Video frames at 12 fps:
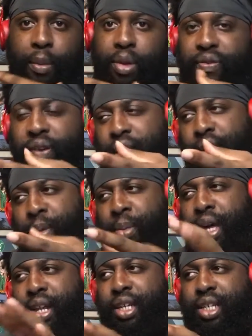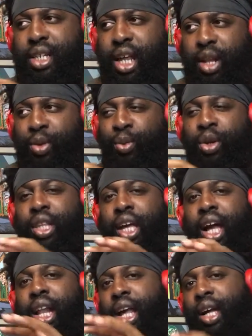But the fact of the matter is, the one
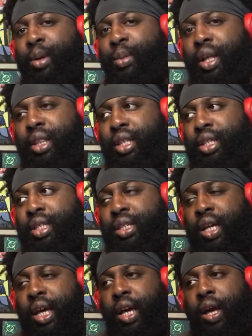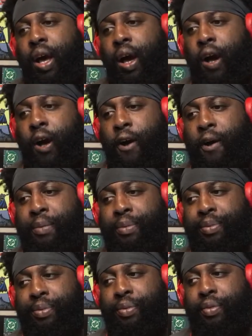thing I like about this
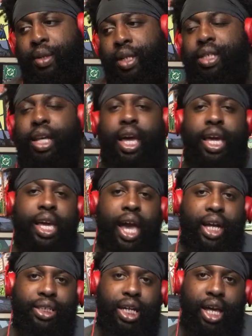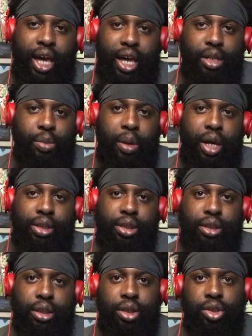is that he actually has magic,
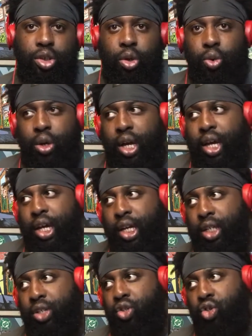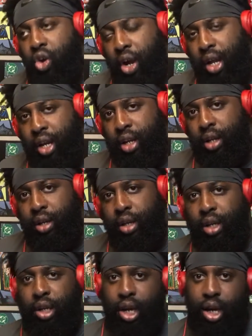and so he's training,
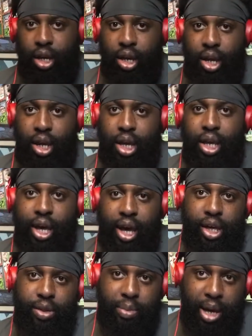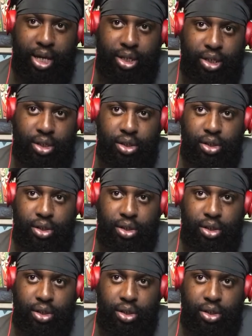yet he has magic.